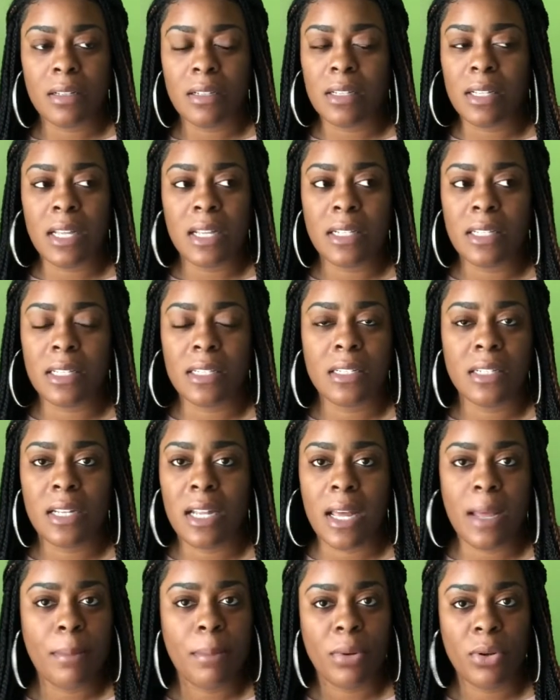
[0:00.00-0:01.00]
That didn't
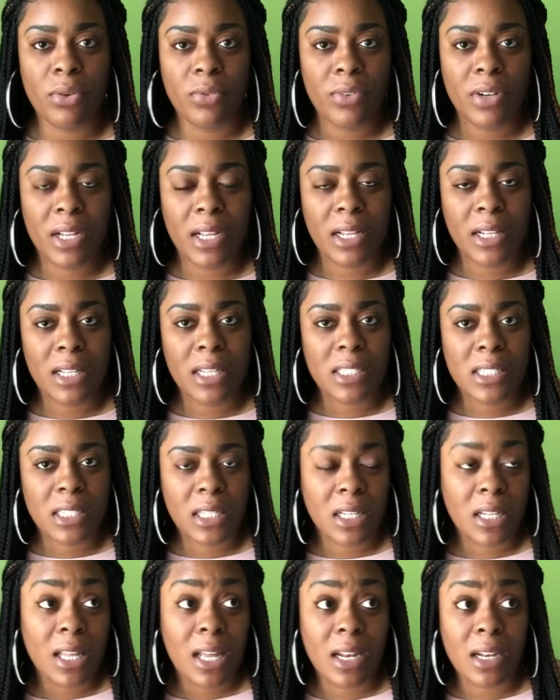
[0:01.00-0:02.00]
happen overnight. That took
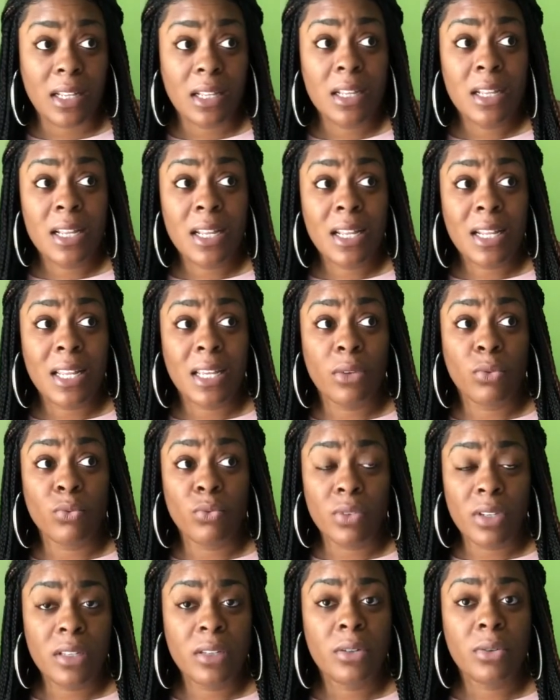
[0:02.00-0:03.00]
a lot of, like,
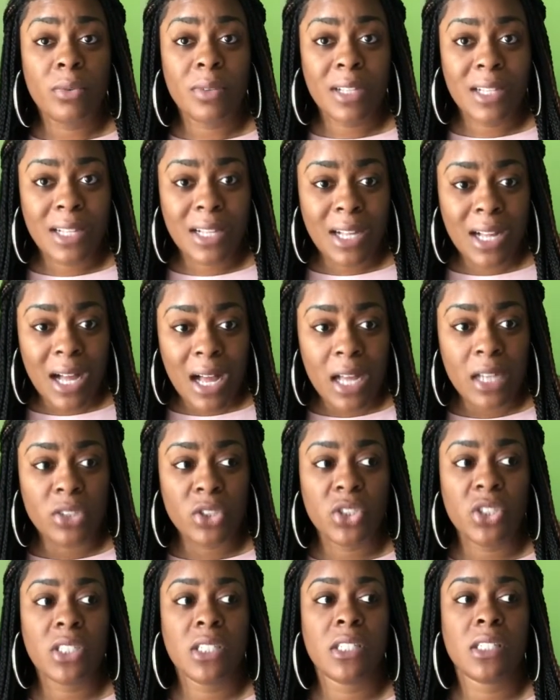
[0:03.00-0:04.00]
real
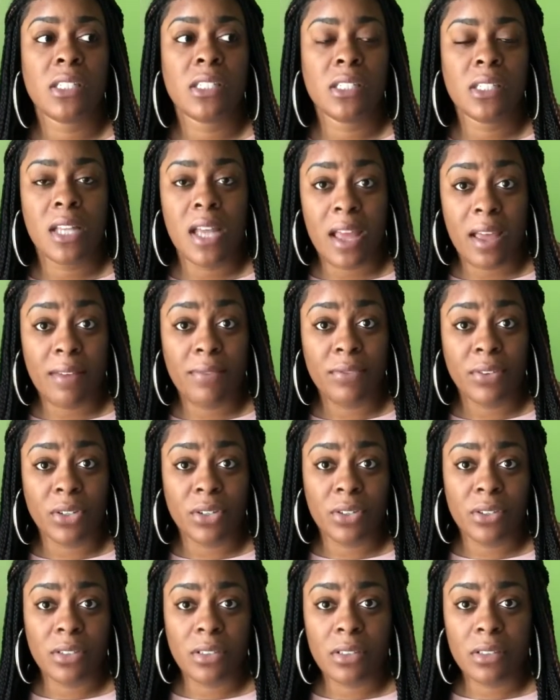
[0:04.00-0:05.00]
conscious
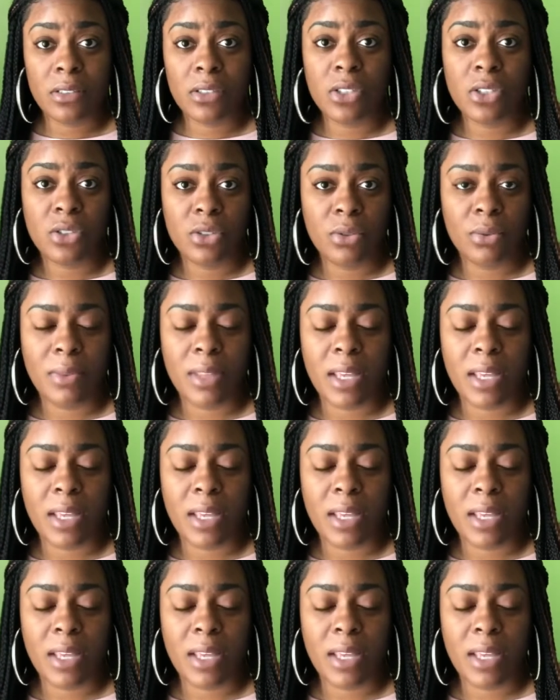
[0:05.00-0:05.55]
effort to do